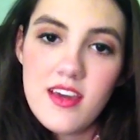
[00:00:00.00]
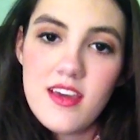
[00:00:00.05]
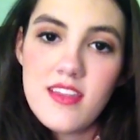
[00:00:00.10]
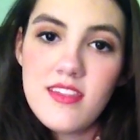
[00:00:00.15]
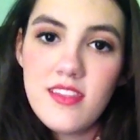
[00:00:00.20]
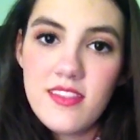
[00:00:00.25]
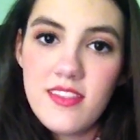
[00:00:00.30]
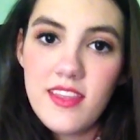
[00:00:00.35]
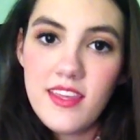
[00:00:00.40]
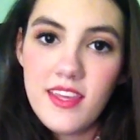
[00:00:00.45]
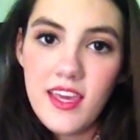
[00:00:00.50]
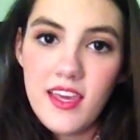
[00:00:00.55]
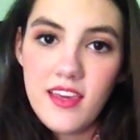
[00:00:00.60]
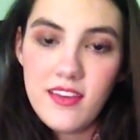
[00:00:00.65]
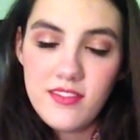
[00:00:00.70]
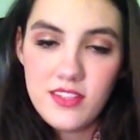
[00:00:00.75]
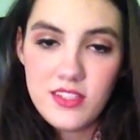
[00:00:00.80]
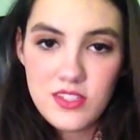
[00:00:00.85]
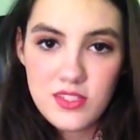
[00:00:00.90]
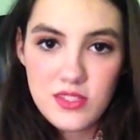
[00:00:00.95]
and then they
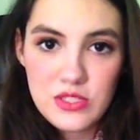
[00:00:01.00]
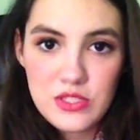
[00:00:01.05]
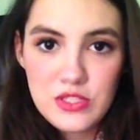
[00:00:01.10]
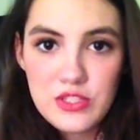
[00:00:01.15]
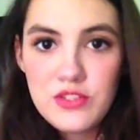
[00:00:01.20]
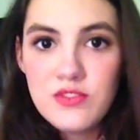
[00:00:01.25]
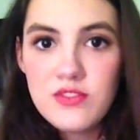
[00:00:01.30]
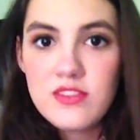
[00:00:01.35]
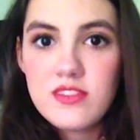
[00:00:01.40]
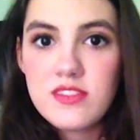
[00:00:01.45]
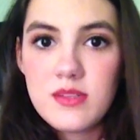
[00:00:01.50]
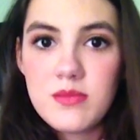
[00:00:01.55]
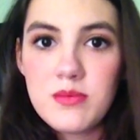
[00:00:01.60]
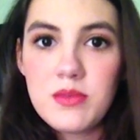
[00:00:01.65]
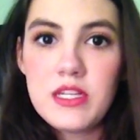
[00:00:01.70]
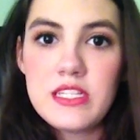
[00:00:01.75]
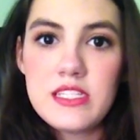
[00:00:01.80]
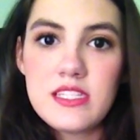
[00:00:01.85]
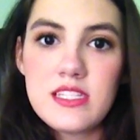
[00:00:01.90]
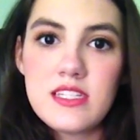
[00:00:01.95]
gave each of the students a
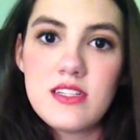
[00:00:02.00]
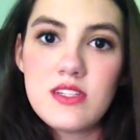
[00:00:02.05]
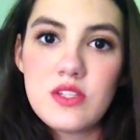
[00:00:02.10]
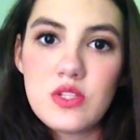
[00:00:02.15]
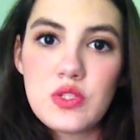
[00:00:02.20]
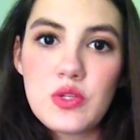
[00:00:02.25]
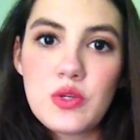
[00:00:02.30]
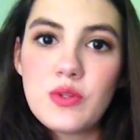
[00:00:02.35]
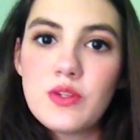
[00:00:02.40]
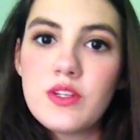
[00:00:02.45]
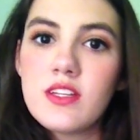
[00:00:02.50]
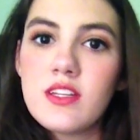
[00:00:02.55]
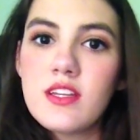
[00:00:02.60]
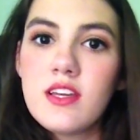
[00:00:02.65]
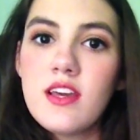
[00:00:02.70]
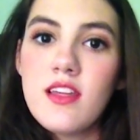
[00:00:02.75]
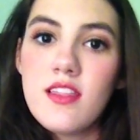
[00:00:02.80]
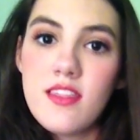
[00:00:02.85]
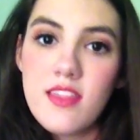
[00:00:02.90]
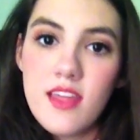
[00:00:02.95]
bracelet and told
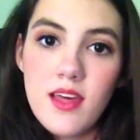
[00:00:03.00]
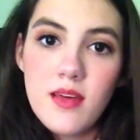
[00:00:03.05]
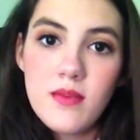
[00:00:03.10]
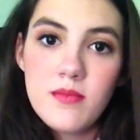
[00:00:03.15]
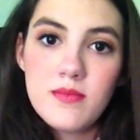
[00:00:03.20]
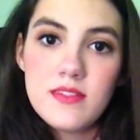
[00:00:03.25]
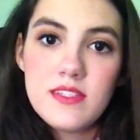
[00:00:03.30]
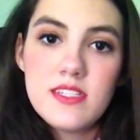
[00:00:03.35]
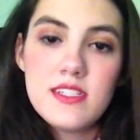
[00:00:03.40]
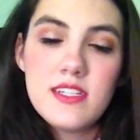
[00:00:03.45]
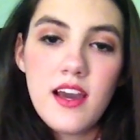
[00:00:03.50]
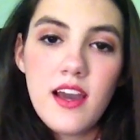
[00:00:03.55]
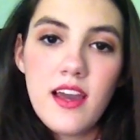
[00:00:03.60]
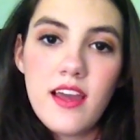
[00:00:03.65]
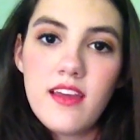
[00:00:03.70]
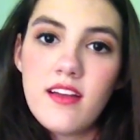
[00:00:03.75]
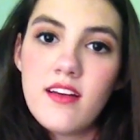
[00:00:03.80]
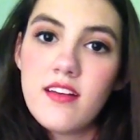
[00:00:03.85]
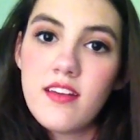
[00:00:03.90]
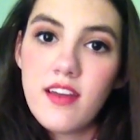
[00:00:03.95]
them to
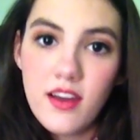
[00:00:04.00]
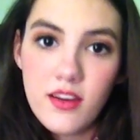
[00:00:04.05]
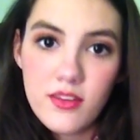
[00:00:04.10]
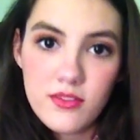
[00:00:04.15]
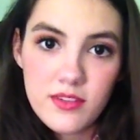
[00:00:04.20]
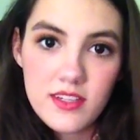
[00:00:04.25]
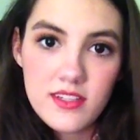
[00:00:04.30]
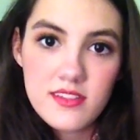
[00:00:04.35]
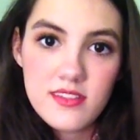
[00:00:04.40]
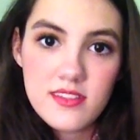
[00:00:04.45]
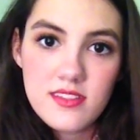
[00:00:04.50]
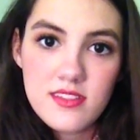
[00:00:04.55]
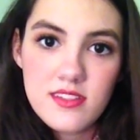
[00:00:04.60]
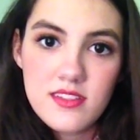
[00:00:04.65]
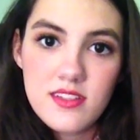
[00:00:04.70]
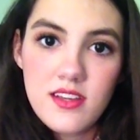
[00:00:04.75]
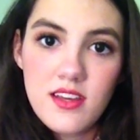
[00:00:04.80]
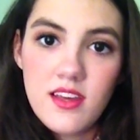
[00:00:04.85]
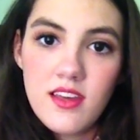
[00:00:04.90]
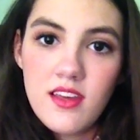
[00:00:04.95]
tie it on our
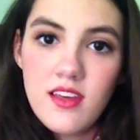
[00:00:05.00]
wrist.